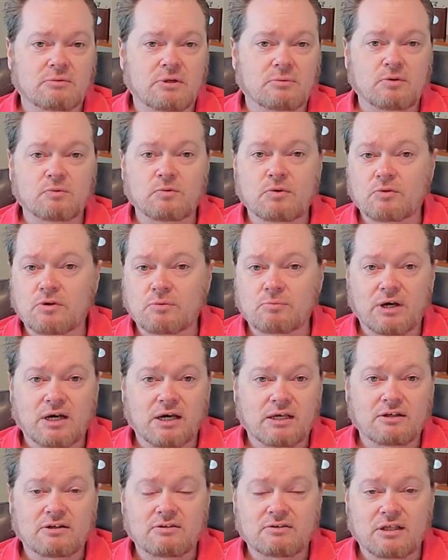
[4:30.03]
I mean, we went
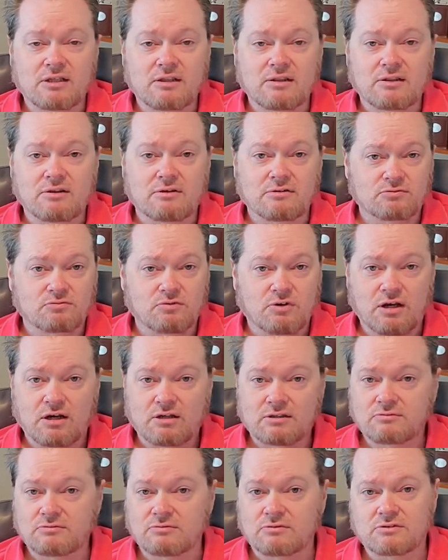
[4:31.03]
by there, and those
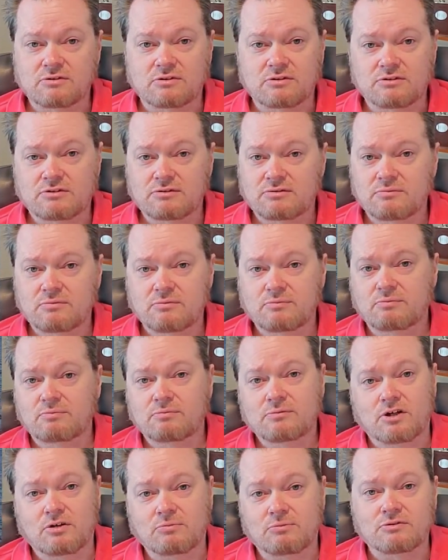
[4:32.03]
rocks were just
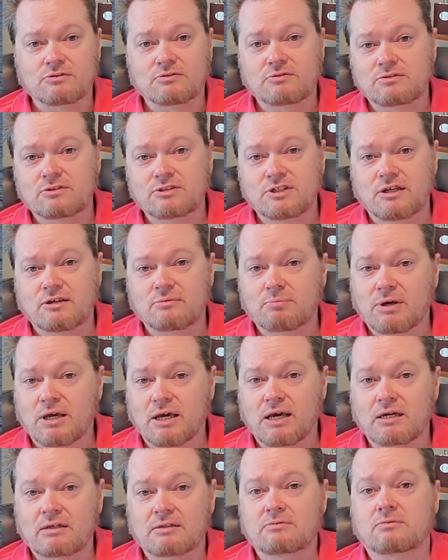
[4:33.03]
almost jam
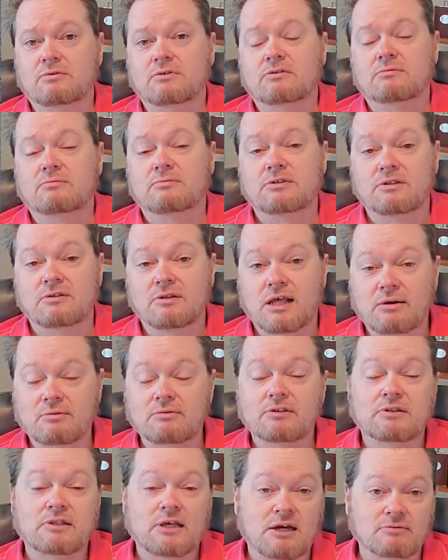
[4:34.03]
packed with them,
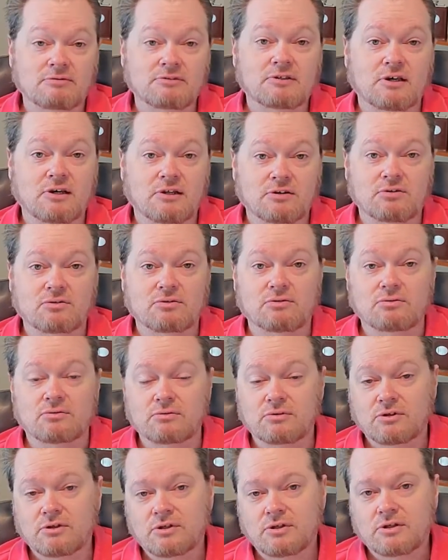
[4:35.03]
and that was kind of cool.
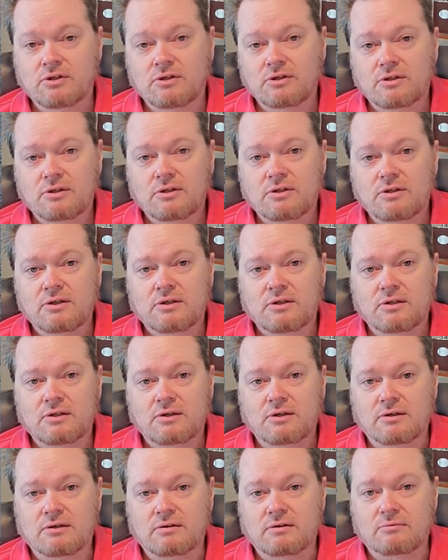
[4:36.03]

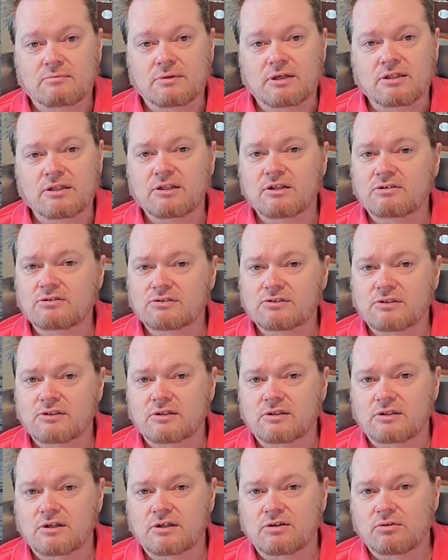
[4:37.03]
And then there's
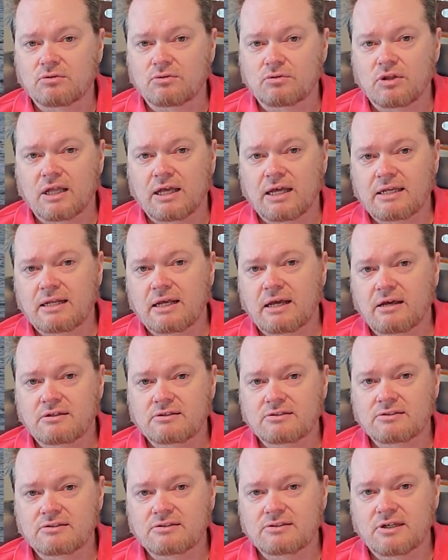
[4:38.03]
an old
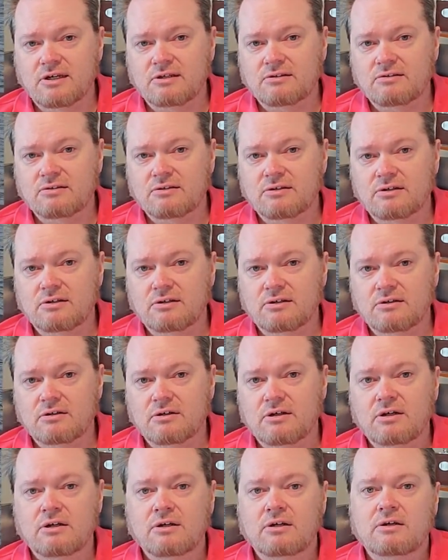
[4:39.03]
lighthouse that's out there
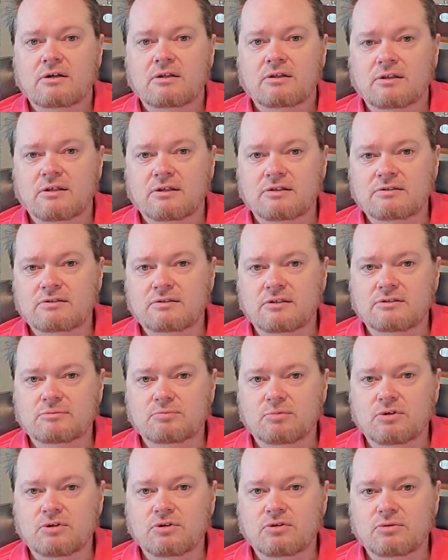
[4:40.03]
that's
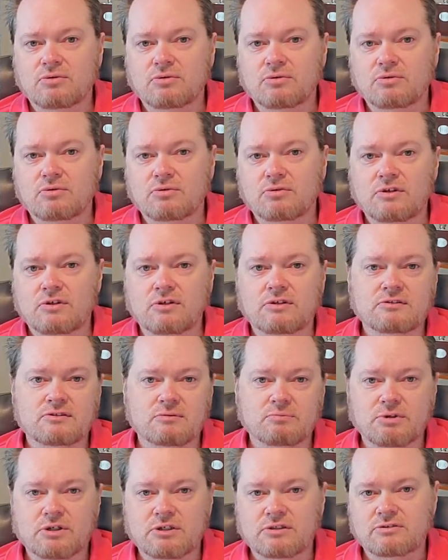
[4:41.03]
pretty cool to get
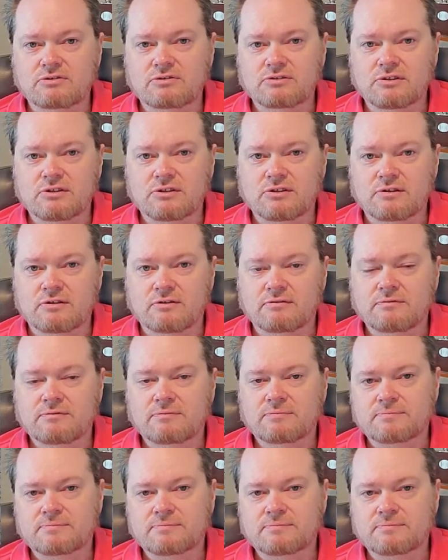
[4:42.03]
some pictures of.